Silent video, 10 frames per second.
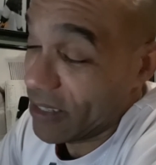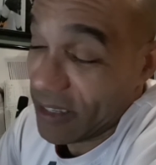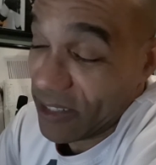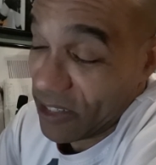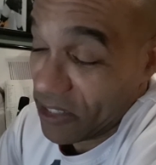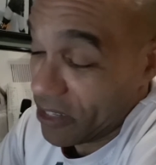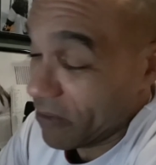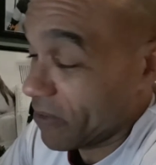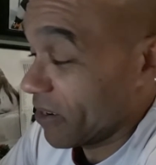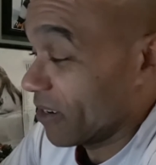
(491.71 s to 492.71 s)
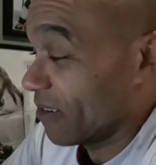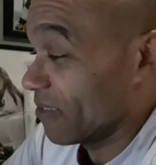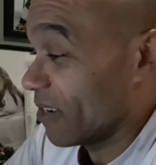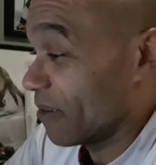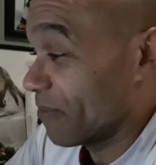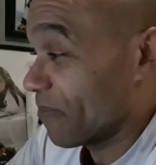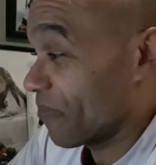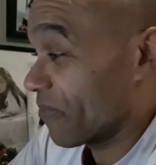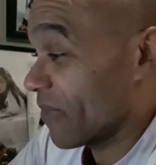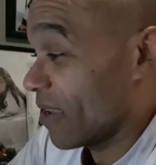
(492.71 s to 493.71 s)
It's just different. And
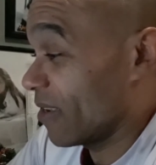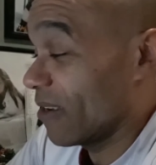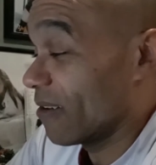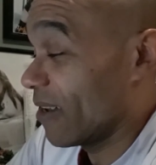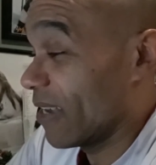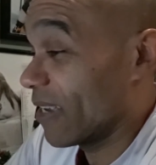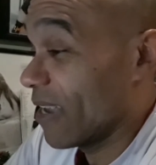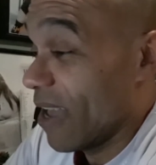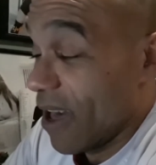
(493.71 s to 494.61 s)
like